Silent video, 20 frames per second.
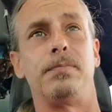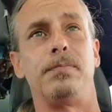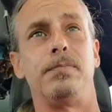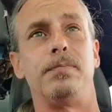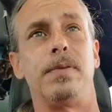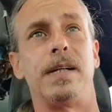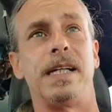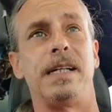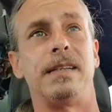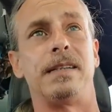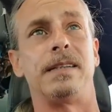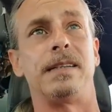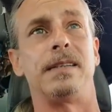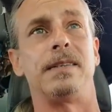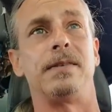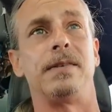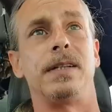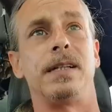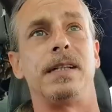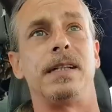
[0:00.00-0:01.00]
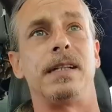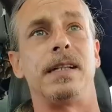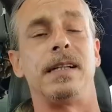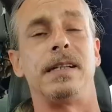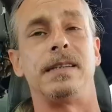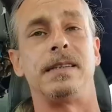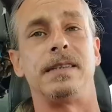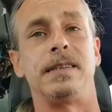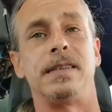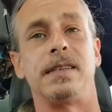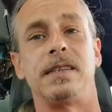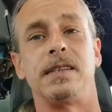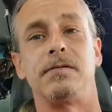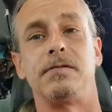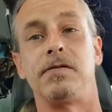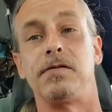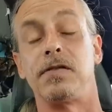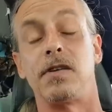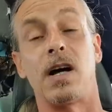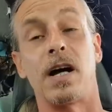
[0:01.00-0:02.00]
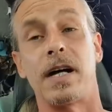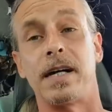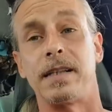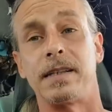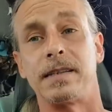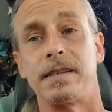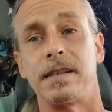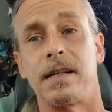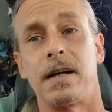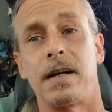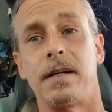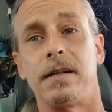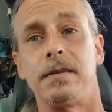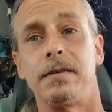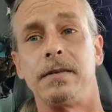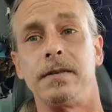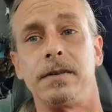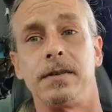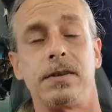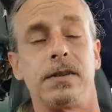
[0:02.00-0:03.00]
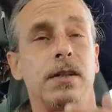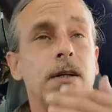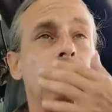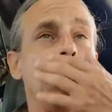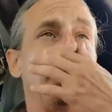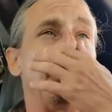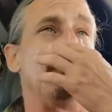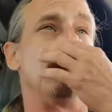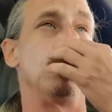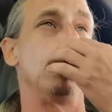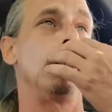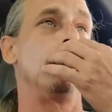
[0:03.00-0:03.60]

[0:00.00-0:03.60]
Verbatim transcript: basically it's just flying a sign so